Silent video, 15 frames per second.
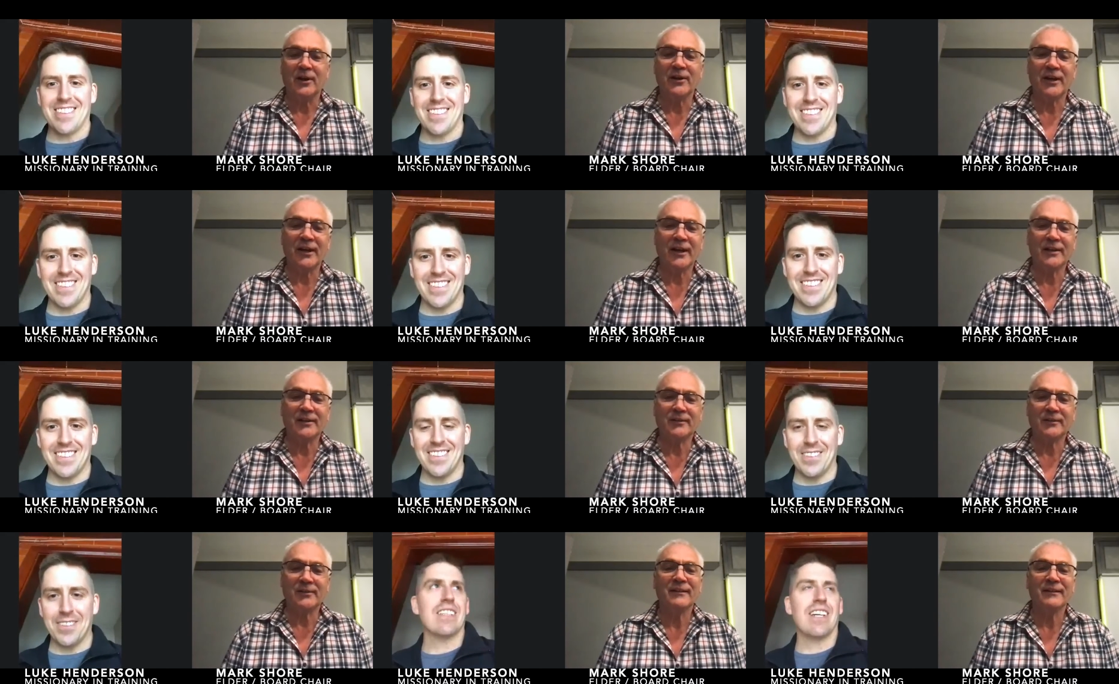Speaker 1: are you
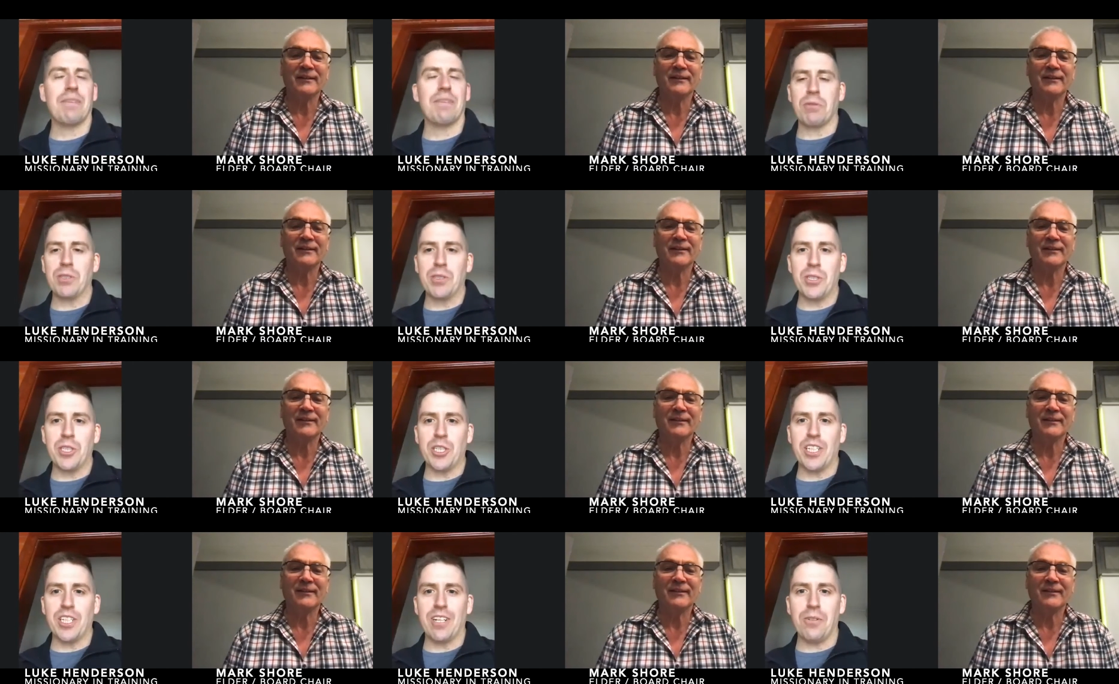at?
Speaker 2: I'm in Rio de
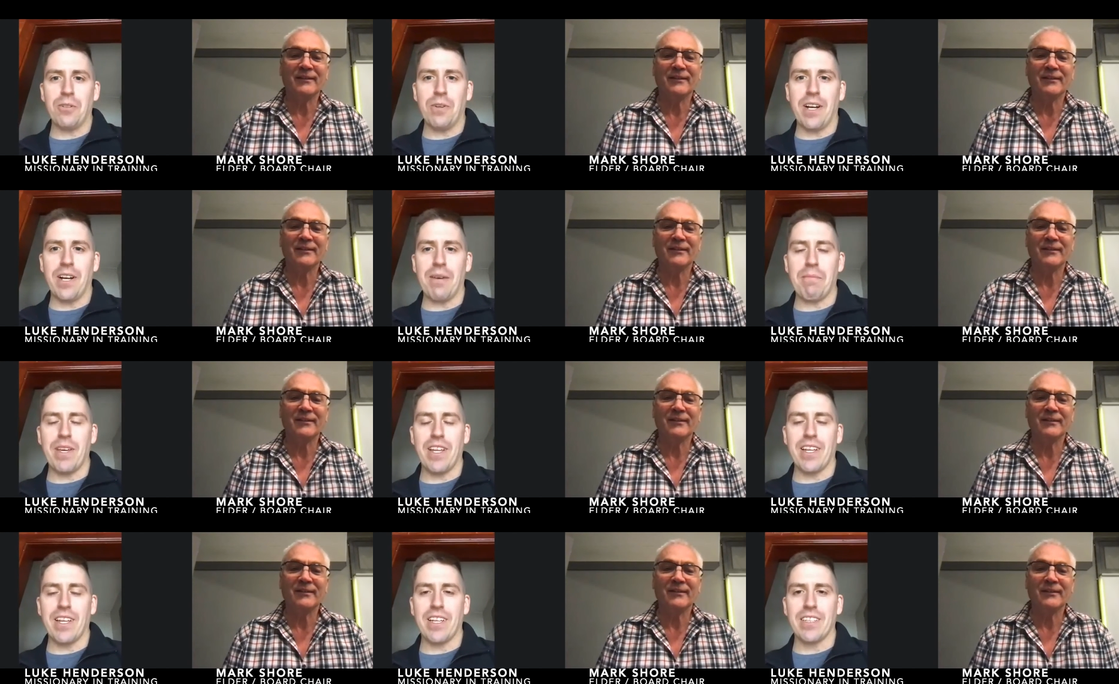Janeiro. I'm
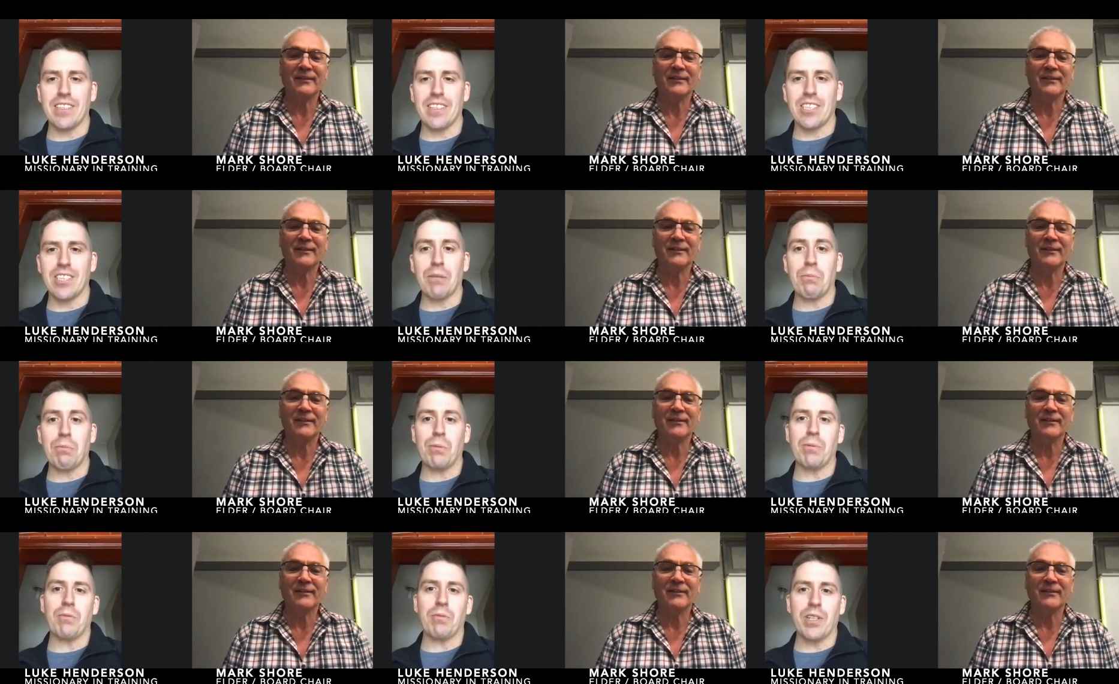in a
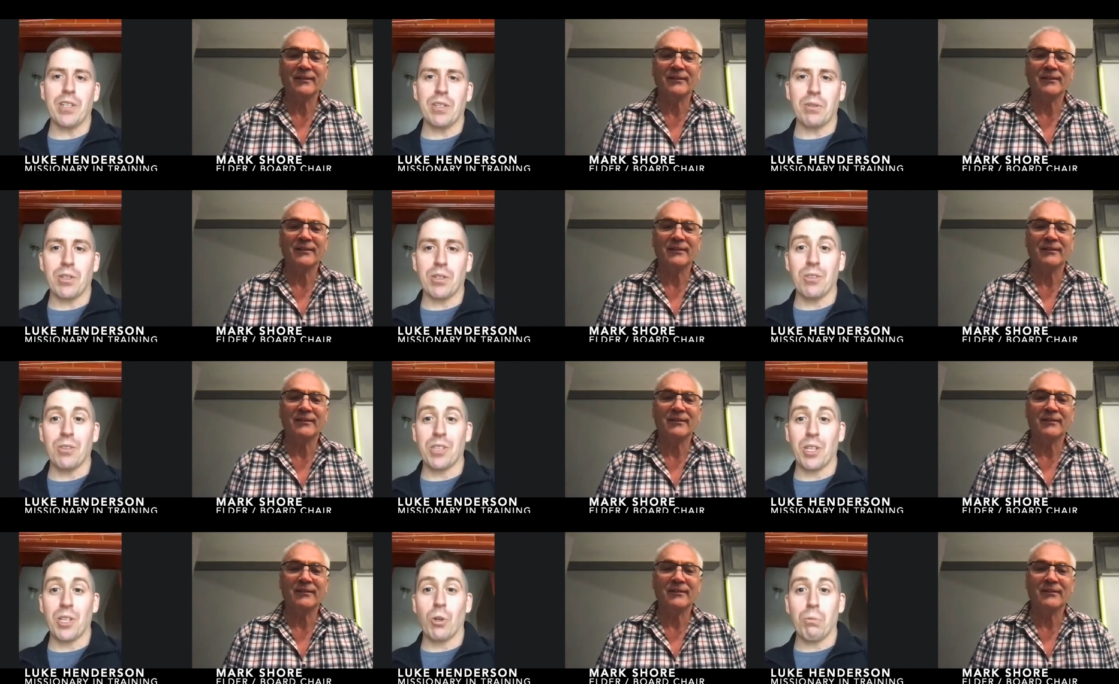suburb of Rio called
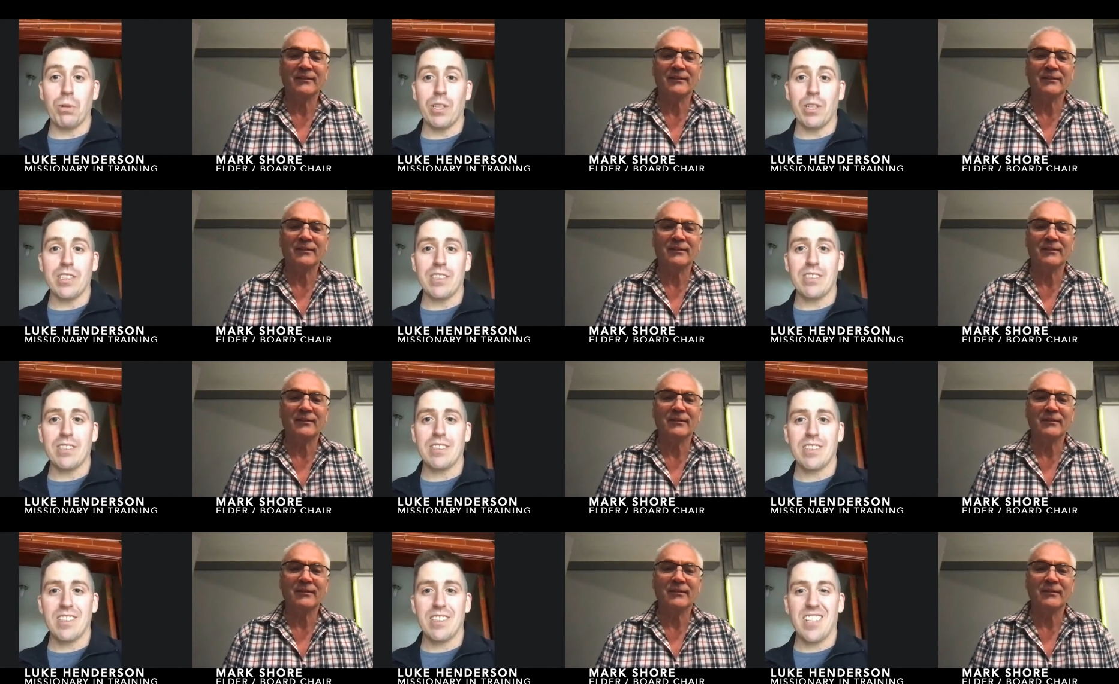
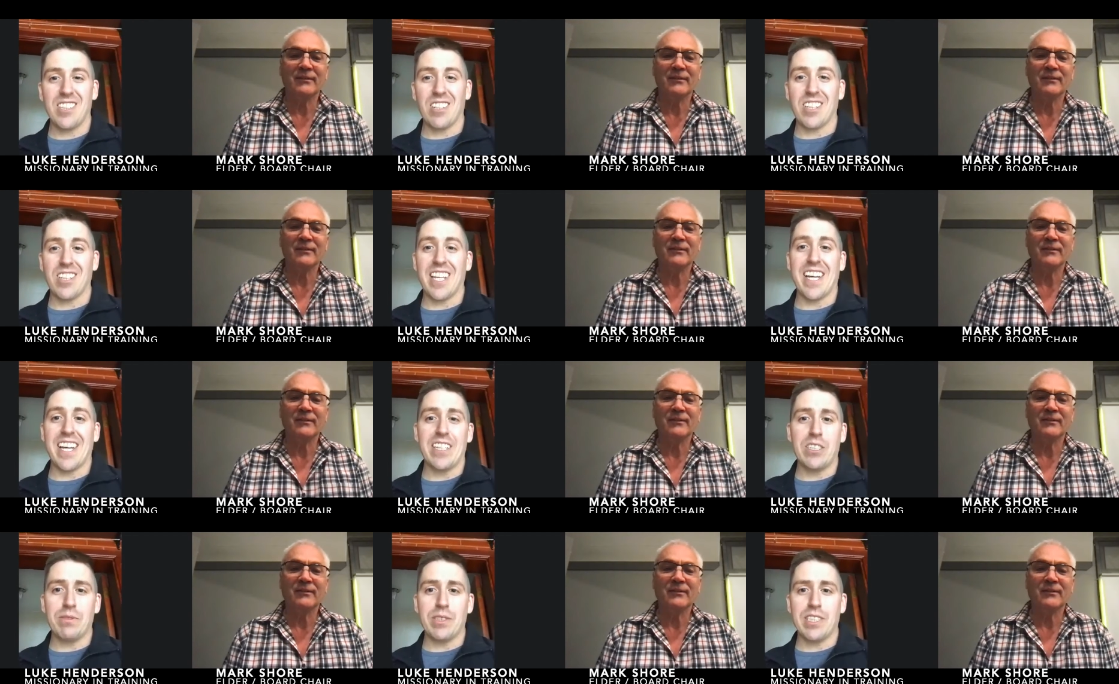Nilopolis. It's on the
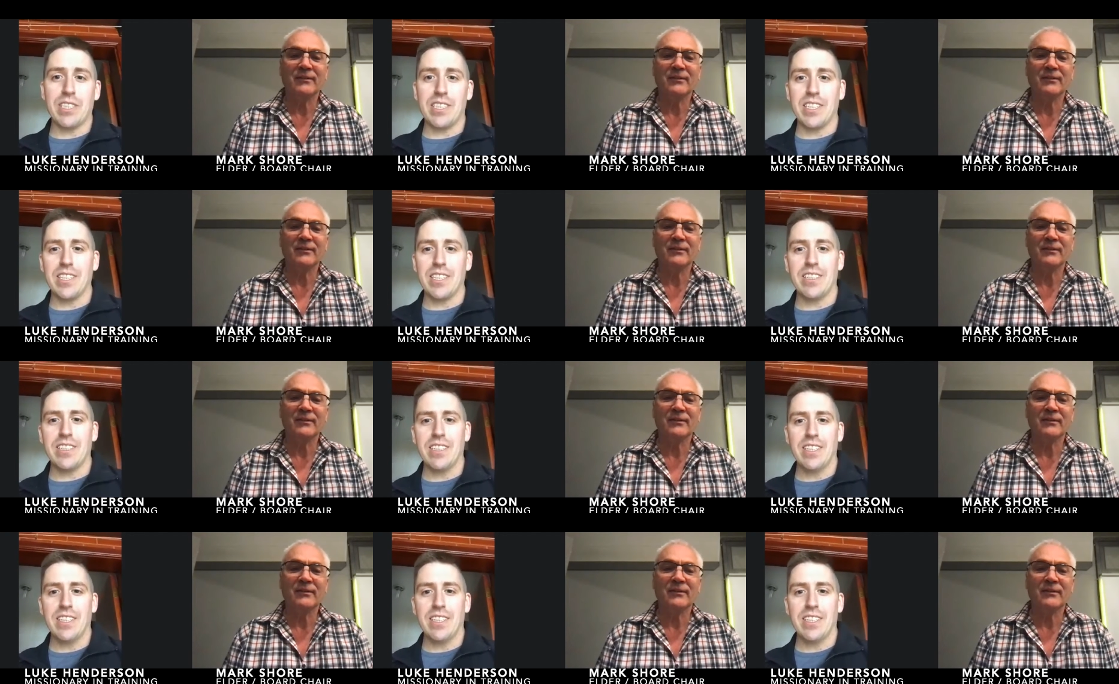edge of the city,